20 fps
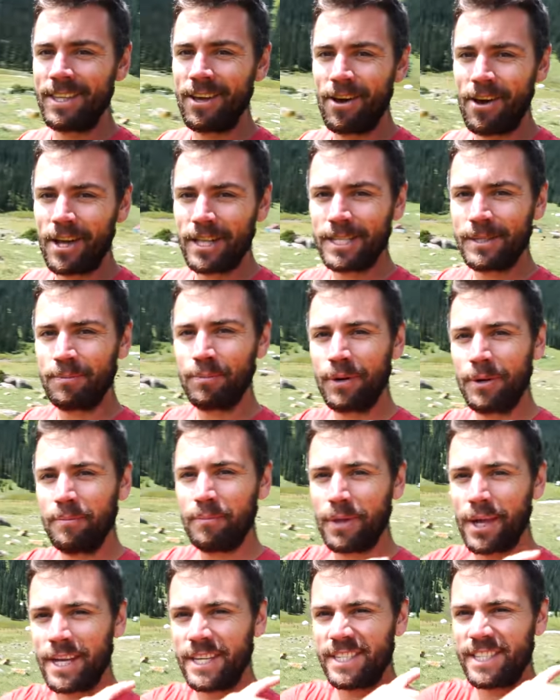The hot spring
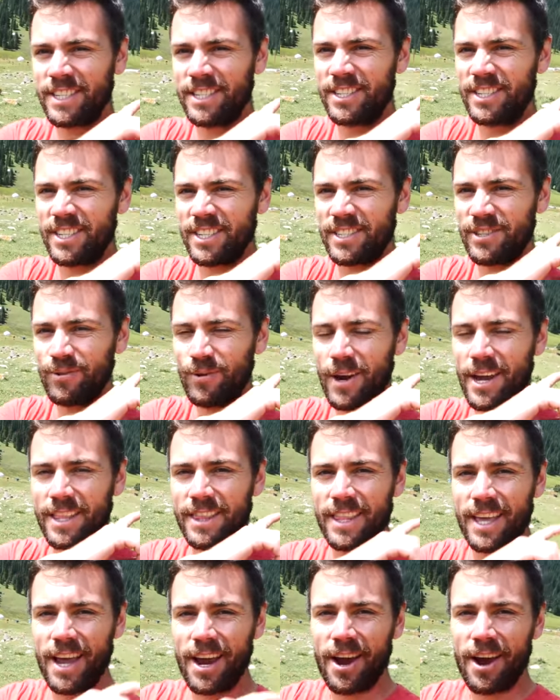place is just
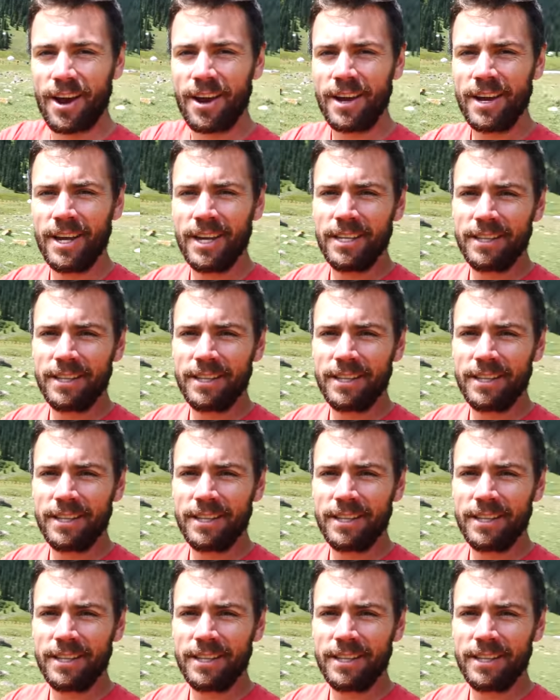right there.